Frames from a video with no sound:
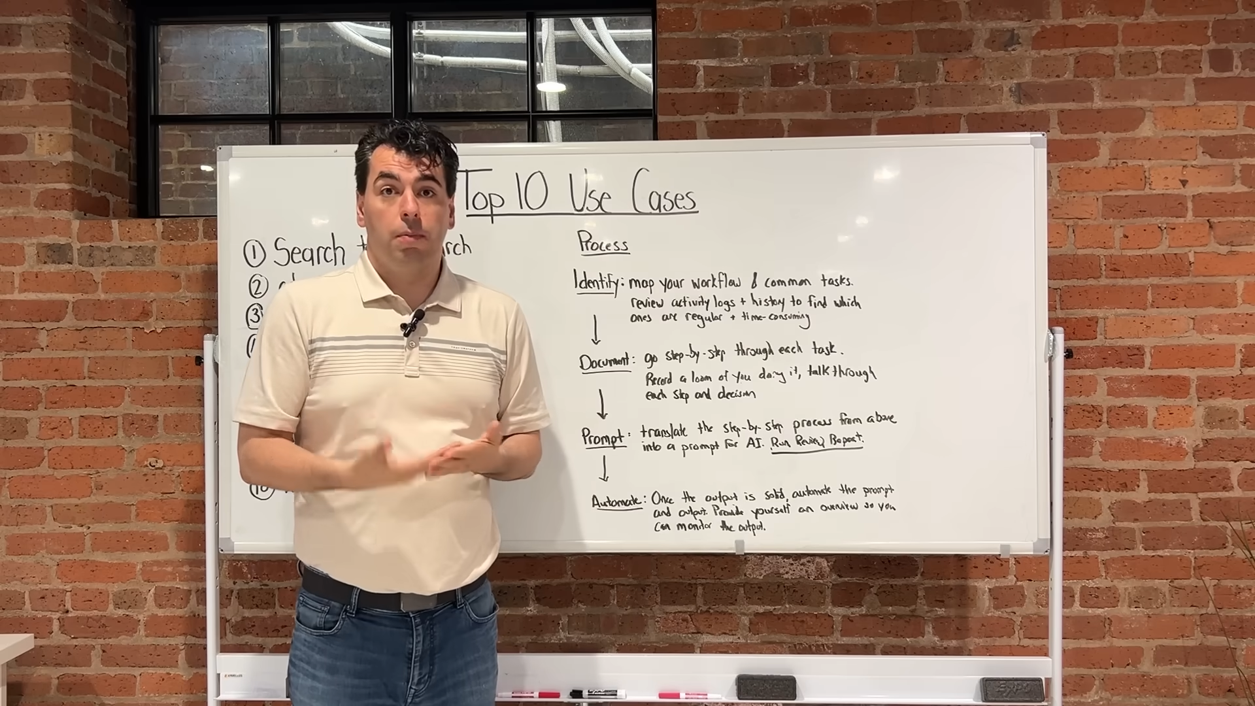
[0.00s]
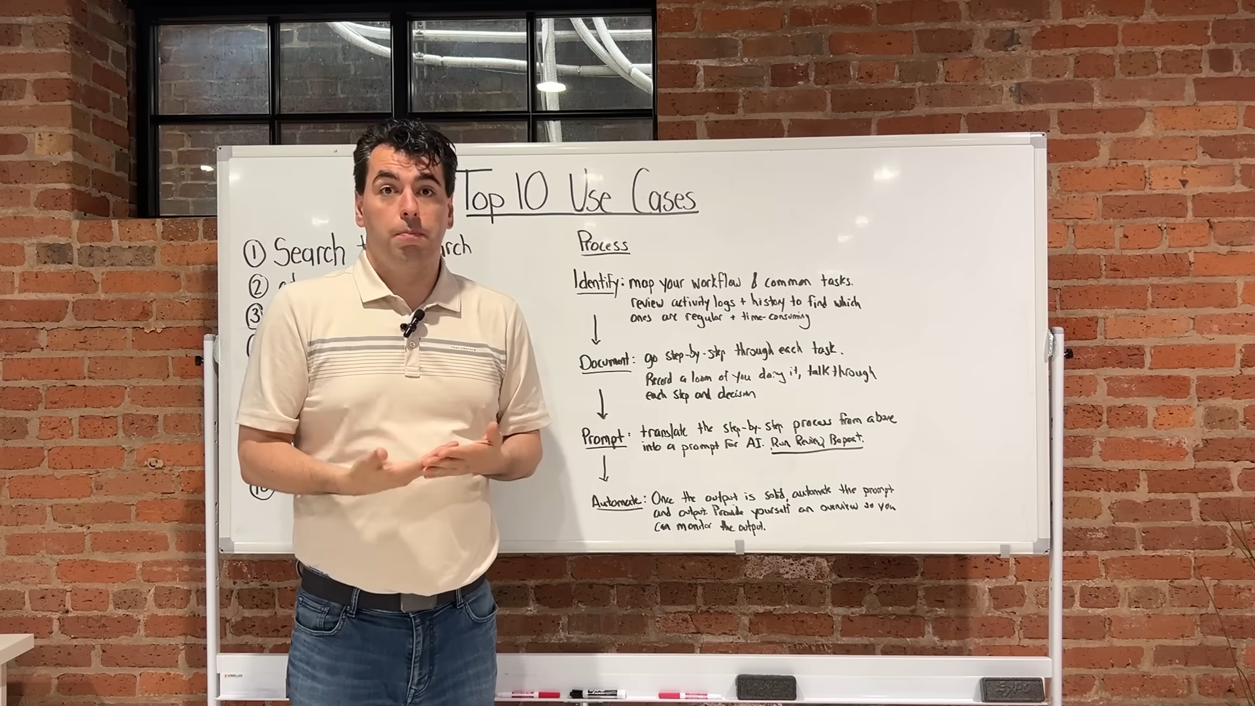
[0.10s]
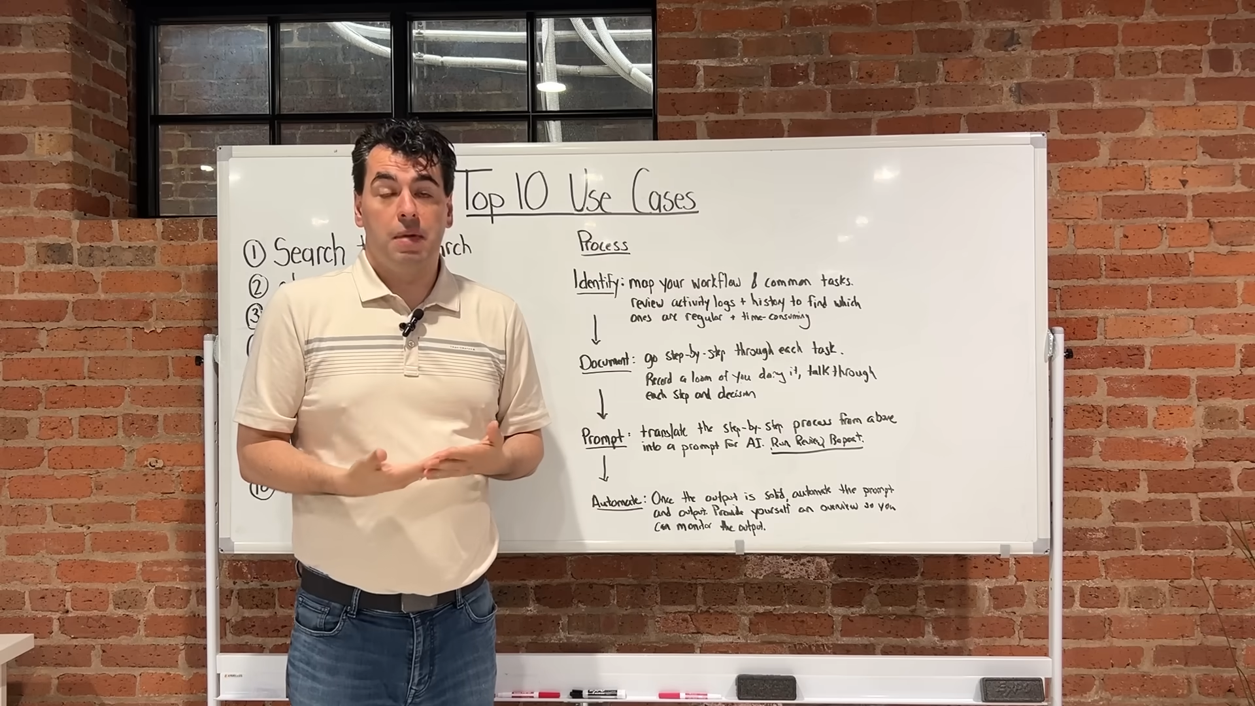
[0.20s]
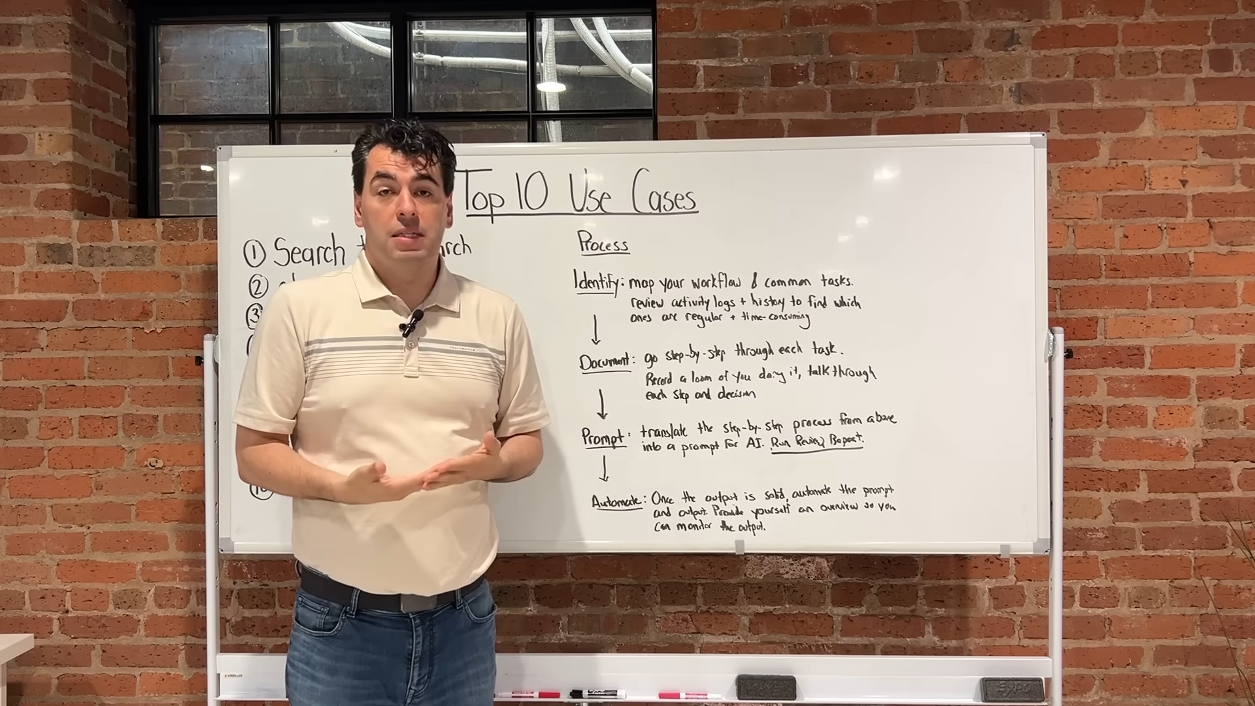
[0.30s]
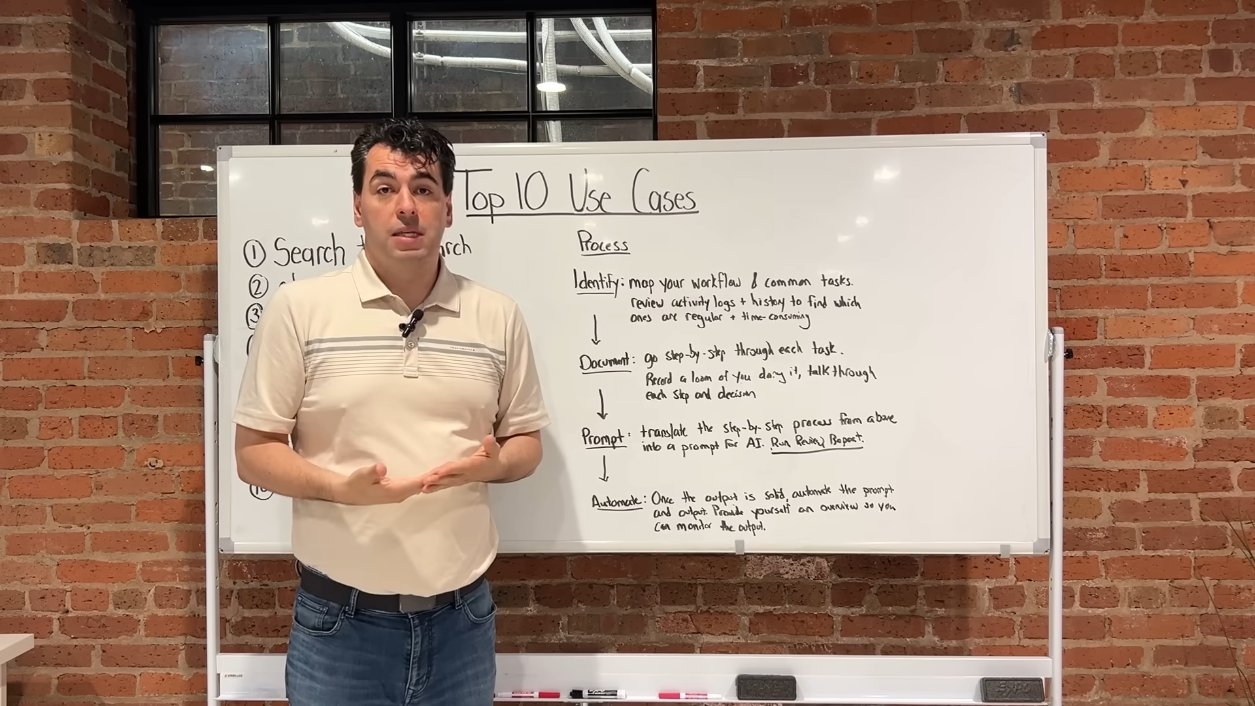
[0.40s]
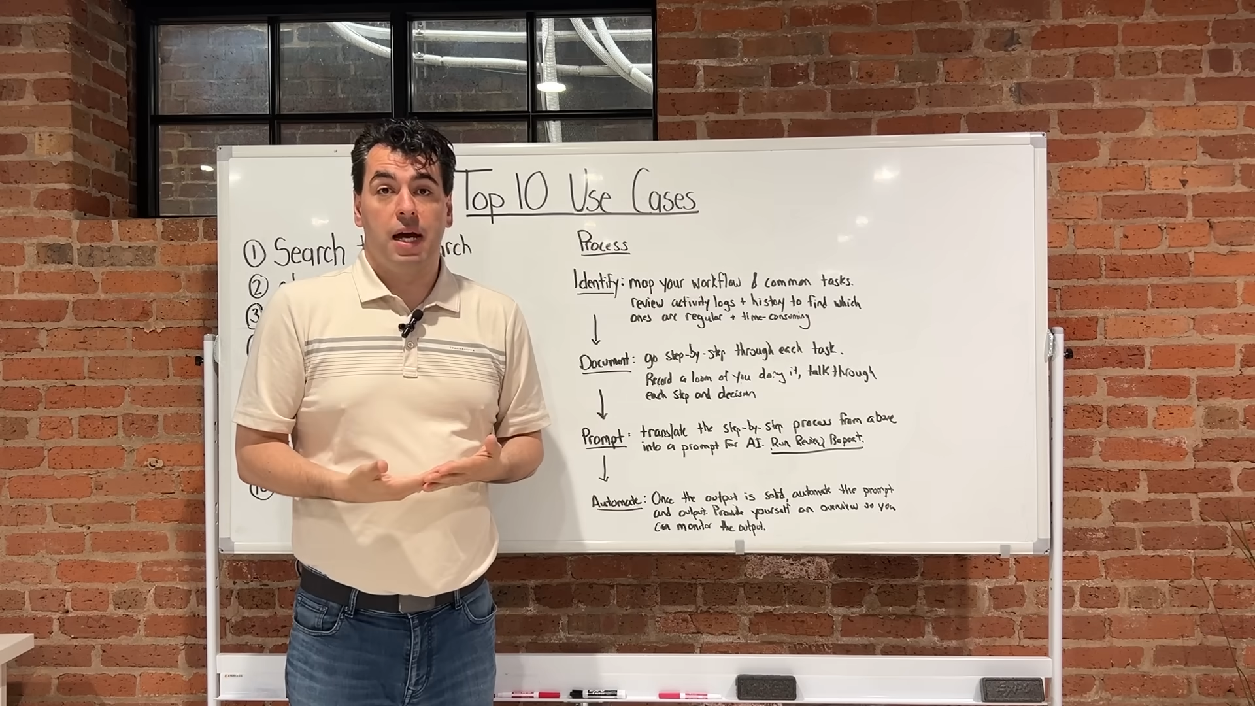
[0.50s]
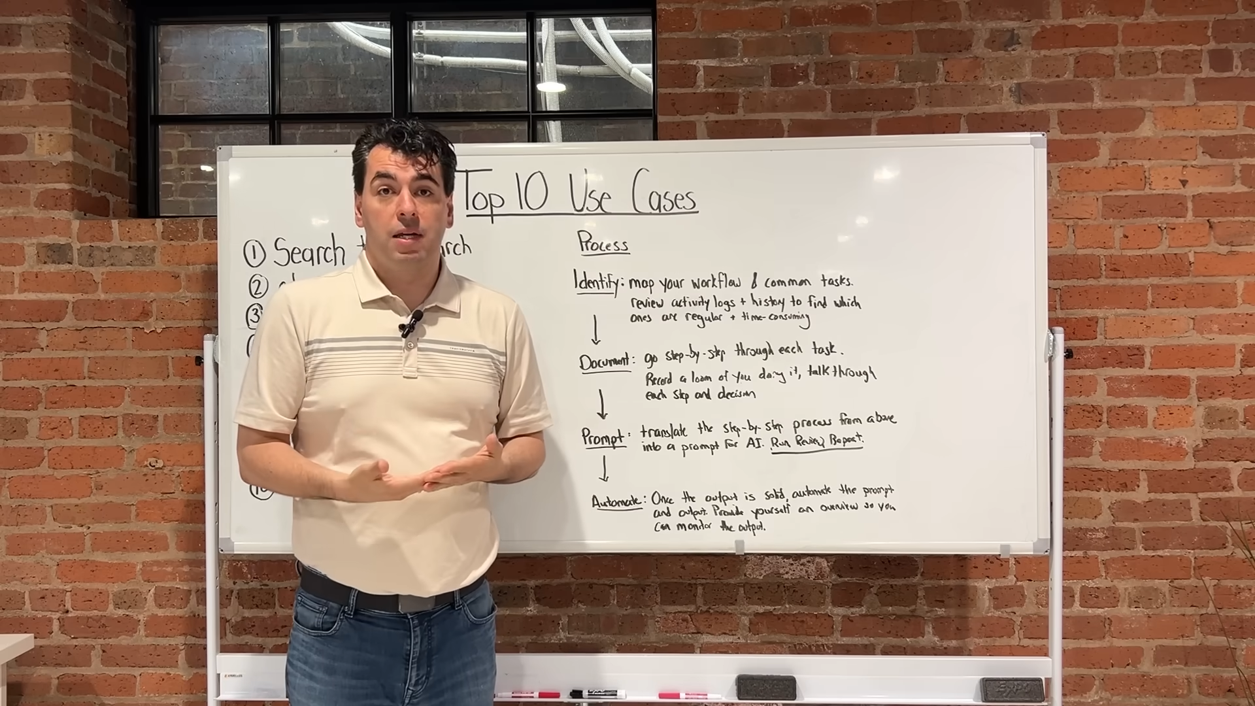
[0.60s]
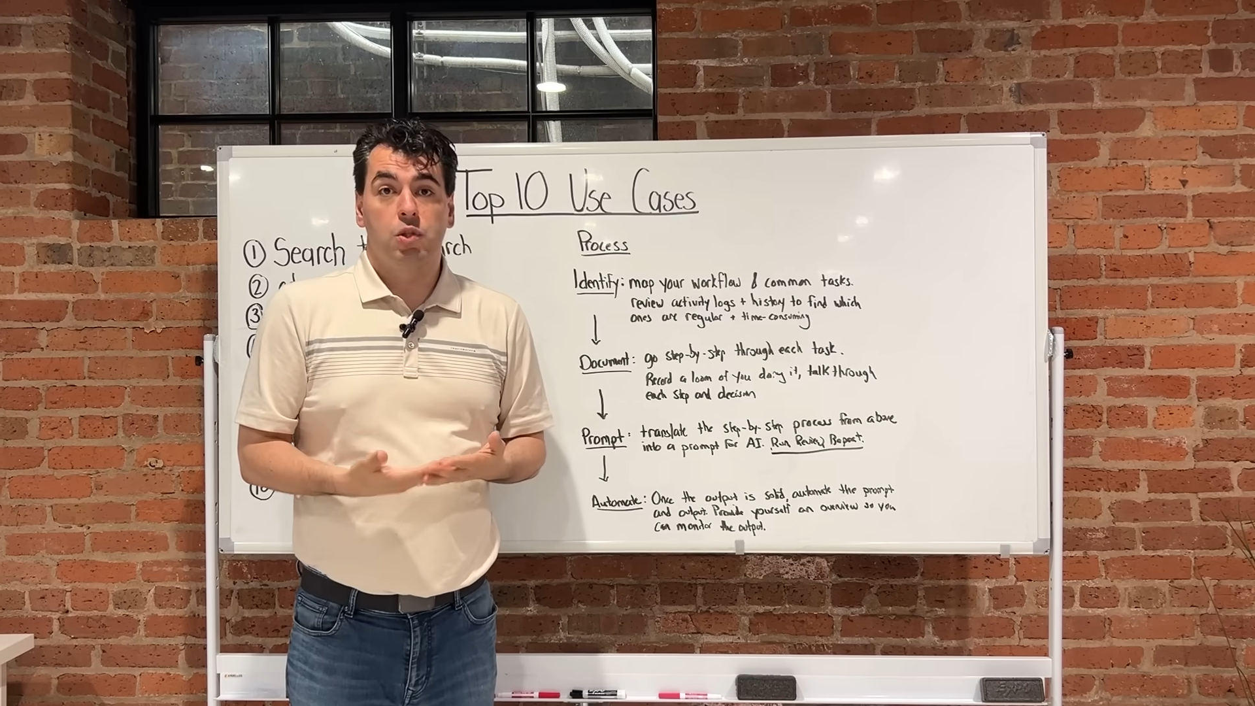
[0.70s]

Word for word: mid-sized